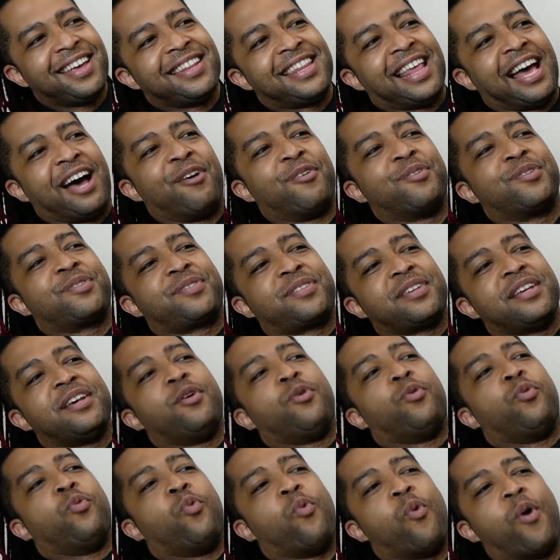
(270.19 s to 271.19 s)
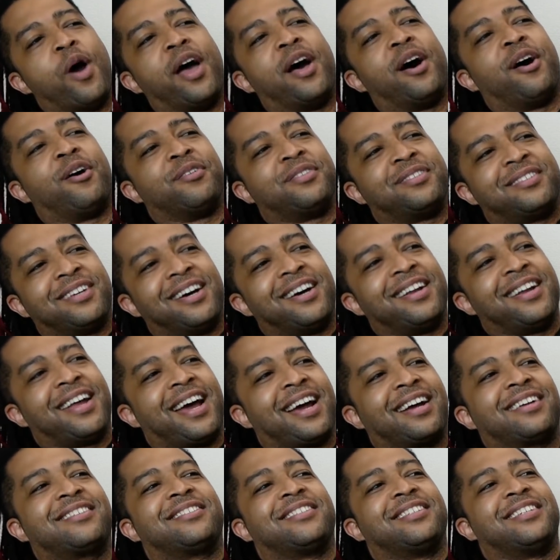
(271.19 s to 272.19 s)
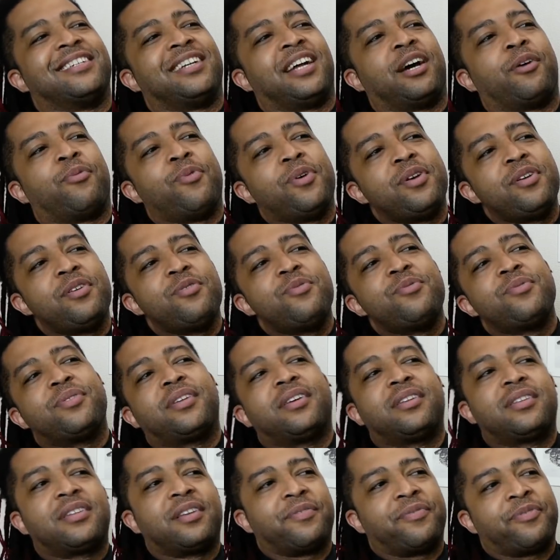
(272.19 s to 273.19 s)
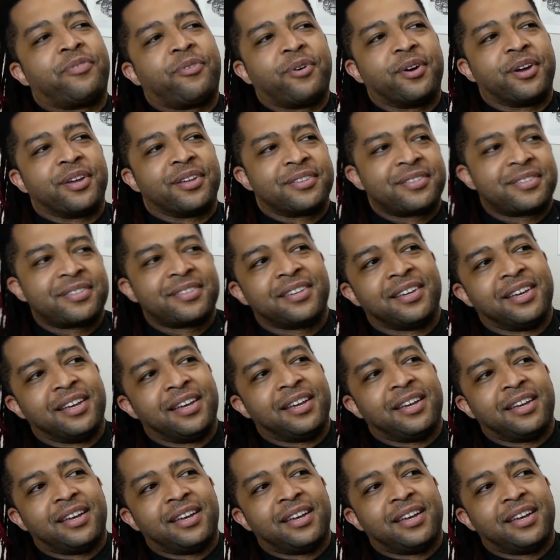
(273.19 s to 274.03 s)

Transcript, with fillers: That was well done, actually, and I wonder who did the voice.